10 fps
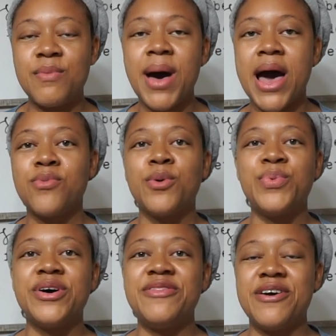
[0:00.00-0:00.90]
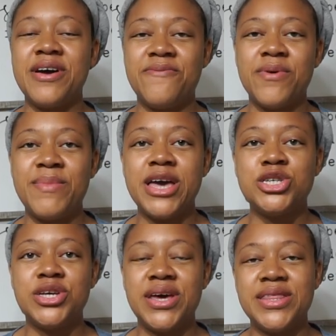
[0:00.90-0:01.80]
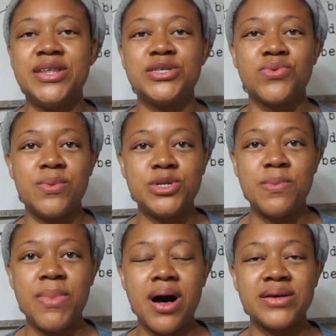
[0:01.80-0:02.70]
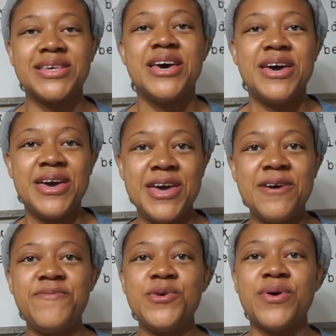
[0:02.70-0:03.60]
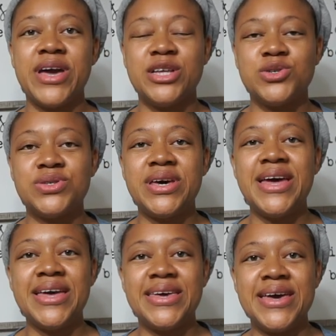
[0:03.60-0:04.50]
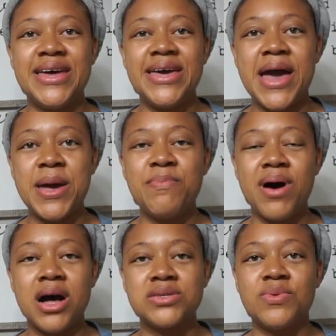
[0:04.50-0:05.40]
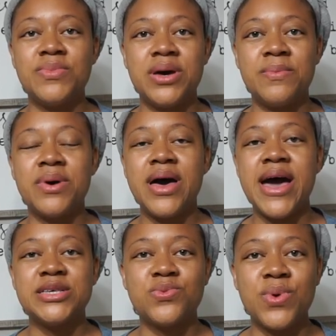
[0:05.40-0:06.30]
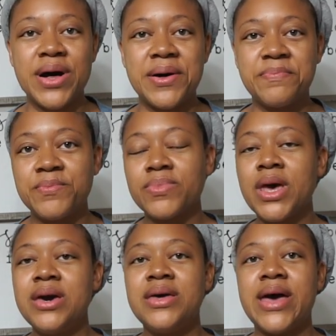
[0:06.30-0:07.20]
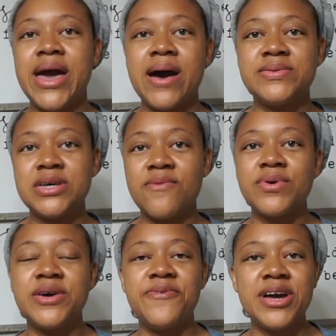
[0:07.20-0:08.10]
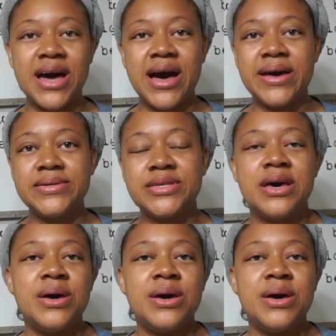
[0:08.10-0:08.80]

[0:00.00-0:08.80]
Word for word: I will put their information in the description box if you are interested in getting a box from them as well. They have several different kinds.